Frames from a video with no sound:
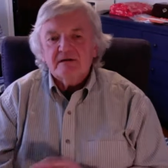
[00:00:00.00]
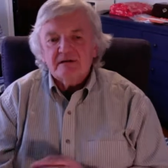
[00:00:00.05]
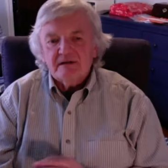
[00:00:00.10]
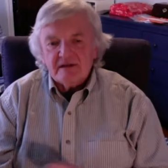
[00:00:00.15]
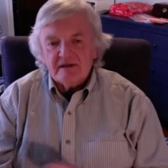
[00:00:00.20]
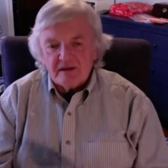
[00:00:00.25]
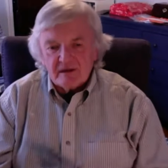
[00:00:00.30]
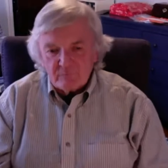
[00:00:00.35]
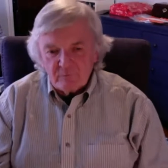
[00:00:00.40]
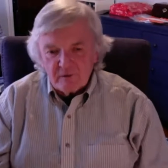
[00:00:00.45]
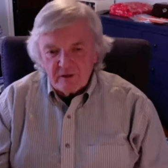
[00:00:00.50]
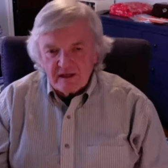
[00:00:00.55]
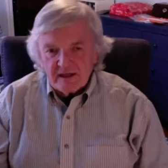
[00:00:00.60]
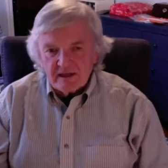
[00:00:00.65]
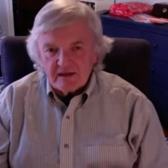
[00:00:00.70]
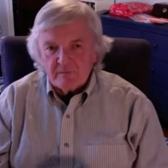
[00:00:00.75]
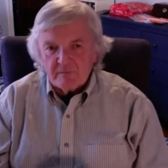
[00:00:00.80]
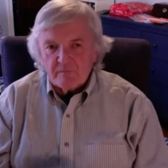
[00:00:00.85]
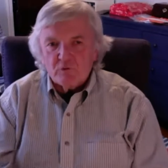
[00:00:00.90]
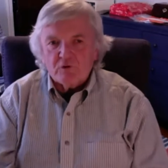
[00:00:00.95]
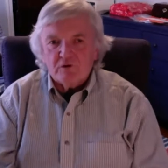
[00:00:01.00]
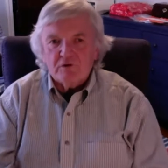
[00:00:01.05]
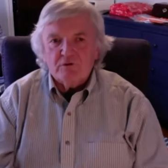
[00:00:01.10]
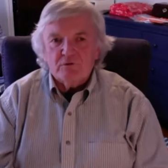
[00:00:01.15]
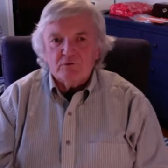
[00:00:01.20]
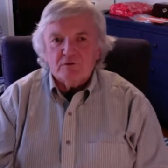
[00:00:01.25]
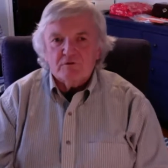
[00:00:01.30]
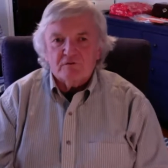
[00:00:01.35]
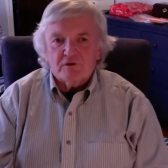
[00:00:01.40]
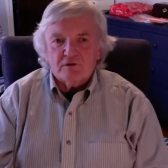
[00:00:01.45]
then we get a more
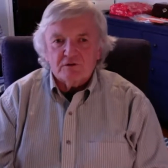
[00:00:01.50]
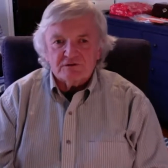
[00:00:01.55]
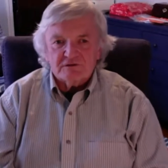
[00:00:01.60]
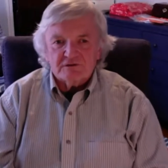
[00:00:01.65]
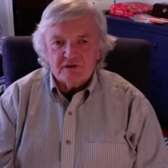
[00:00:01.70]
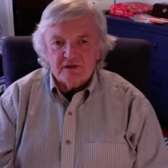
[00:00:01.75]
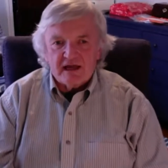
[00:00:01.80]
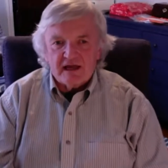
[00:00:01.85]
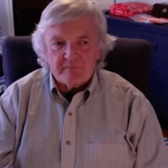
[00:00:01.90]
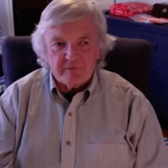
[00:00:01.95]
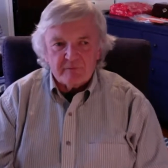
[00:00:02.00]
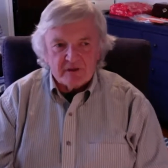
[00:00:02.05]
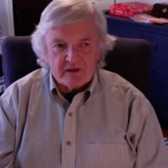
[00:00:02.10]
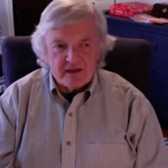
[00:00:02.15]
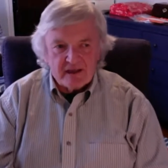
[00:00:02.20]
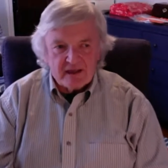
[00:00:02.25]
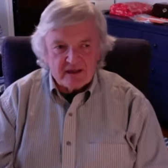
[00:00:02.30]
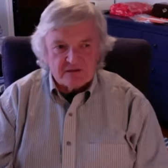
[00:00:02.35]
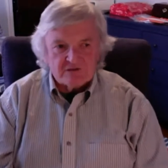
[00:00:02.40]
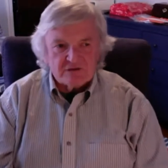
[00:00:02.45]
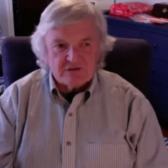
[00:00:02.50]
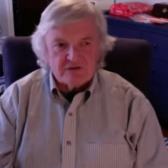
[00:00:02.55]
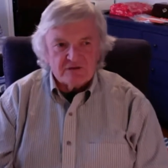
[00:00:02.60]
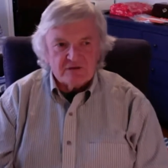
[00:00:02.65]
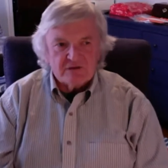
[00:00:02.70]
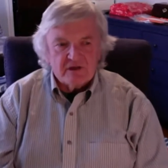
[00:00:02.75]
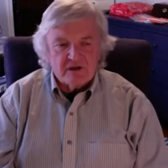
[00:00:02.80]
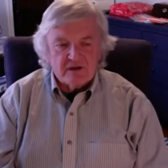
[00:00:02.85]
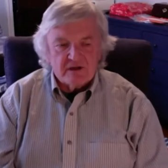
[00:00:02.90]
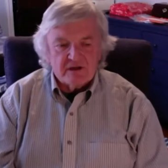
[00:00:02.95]
universal
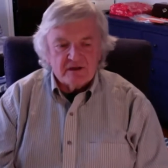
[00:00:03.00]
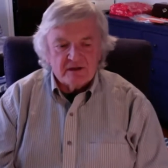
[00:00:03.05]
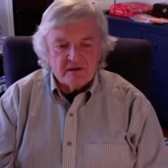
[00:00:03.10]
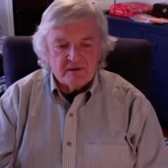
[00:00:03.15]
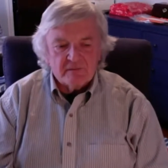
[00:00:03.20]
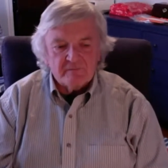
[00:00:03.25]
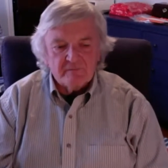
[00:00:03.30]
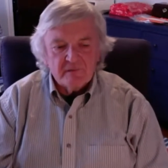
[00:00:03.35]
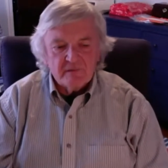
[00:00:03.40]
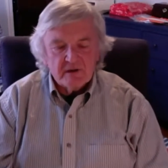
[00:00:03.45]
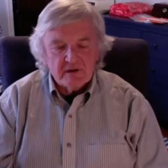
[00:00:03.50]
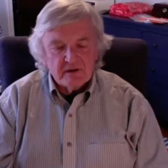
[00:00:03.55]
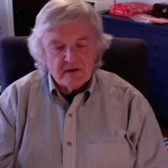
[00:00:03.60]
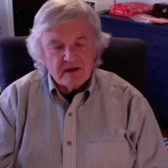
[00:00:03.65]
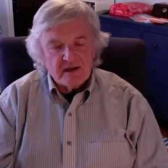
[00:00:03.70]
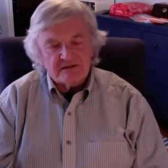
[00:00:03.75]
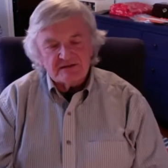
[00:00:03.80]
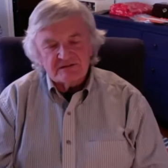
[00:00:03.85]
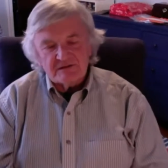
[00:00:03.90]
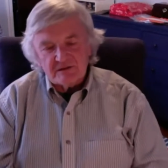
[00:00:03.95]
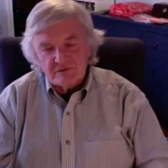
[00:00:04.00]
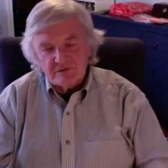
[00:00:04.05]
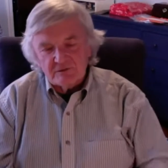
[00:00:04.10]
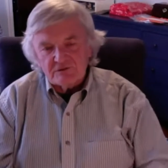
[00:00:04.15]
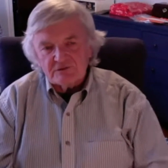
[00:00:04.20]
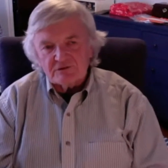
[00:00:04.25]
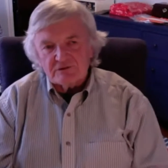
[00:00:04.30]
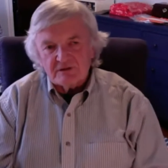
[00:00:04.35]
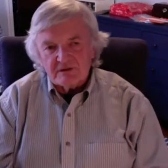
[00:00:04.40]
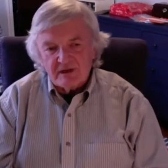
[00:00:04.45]
application and
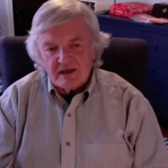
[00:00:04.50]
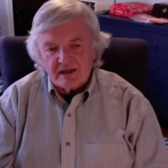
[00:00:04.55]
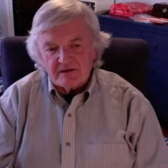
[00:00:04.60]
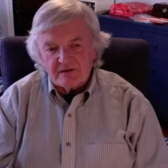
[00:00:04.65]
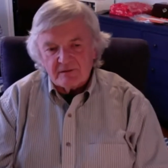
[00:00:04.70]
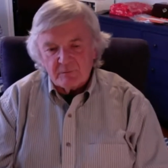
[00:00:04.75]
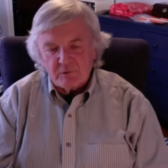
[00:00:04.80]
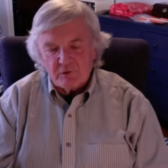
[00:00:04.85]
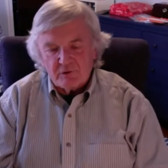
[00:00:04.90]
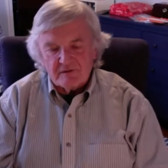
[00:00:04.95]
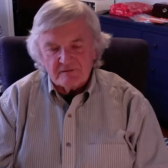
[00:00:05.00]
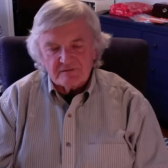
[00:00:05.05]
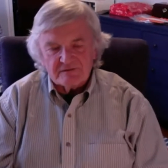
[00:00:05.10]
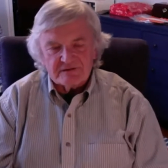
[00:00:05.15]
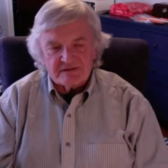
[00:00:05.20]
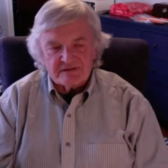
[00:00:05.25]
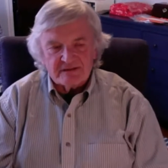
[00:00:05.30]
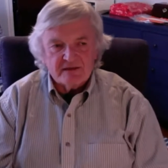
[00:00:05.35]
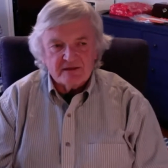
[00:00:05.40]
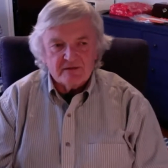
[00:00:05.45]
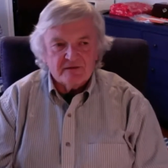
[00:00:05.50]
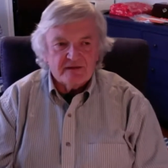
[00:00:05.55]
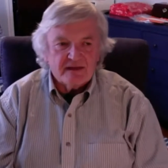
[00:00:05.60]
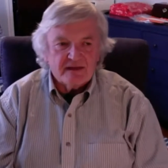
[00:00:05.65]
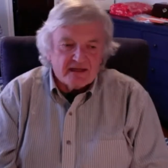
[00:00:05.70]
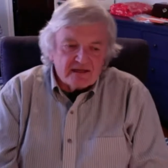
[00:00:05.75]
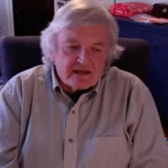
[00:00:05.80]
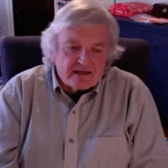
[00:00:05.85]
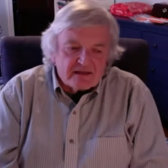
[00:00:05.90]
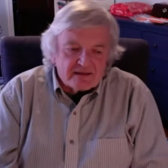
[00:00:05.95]
solution at the point of sale.
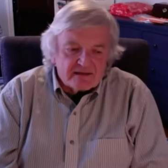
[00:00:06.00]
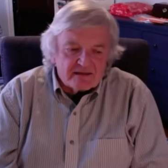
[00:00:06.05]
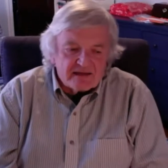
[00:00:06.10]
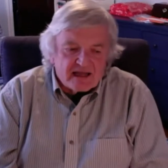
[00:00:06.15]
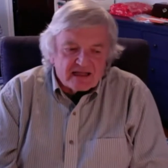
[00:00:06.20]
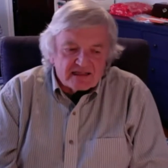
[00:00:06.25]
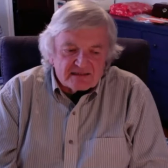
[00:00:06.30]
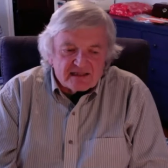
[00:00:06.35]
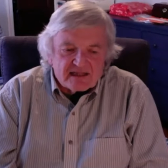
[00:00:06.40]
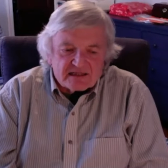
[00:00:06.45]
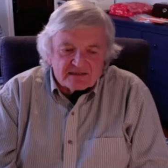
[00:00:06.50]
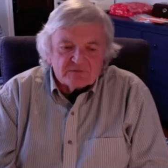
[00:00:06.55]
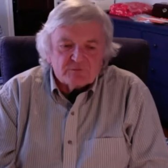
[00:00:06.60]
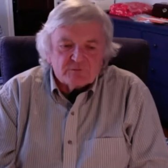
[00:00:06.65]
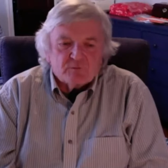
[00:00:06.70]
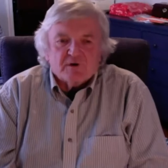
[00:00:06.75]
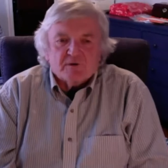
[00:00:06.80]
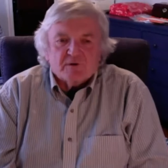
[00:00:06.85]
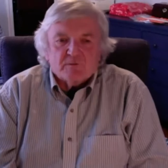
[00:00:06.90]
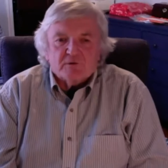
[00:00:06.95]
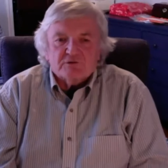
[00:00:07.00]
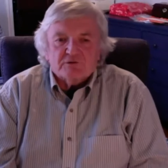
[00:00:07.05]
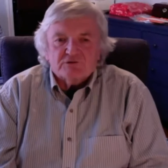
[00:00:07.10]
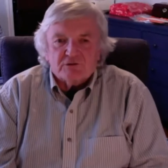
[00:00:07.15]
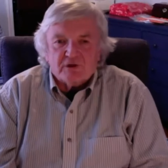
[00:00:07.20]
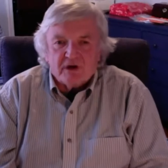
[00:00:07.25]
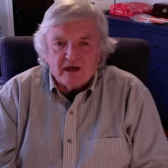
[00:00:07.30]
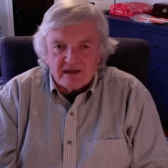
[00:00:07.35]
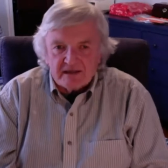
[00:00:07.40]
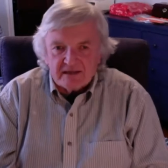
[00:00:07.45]
And that's where we're
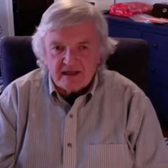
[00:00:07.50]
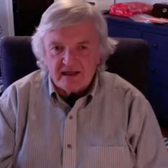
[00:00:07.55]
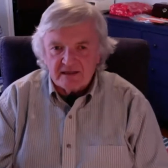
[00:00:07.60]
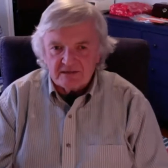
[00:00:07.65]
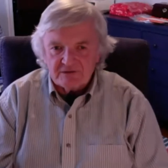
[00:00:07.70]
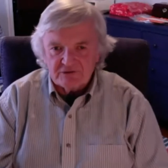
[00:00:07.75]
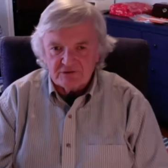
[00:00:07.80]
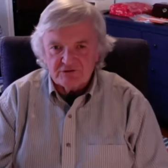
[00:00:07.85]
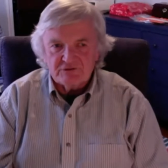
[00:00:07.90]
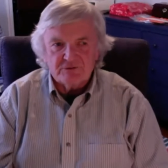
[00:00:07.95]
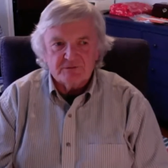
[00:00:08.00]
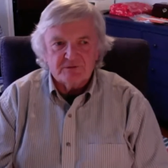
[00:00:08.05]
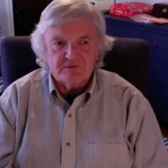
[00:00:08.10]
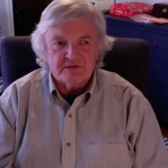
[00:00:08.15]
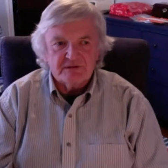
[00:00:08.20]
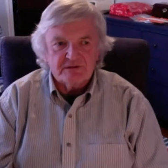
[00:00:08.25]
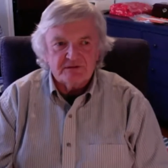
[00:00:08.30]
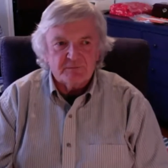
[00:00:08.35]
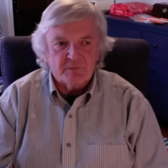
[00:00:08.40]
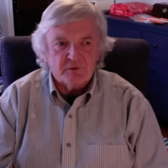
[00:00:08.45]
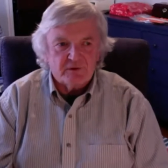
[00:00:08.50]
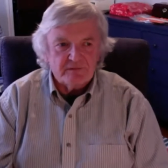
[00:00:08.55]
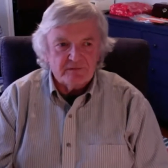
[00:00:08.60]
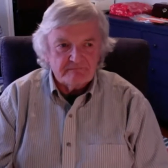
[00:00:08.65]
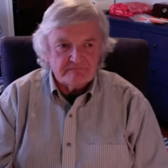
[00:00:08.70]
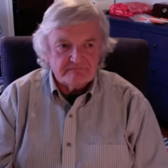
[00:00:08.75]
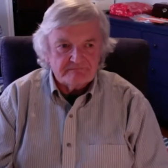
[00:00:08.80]
trying to edge to at this point.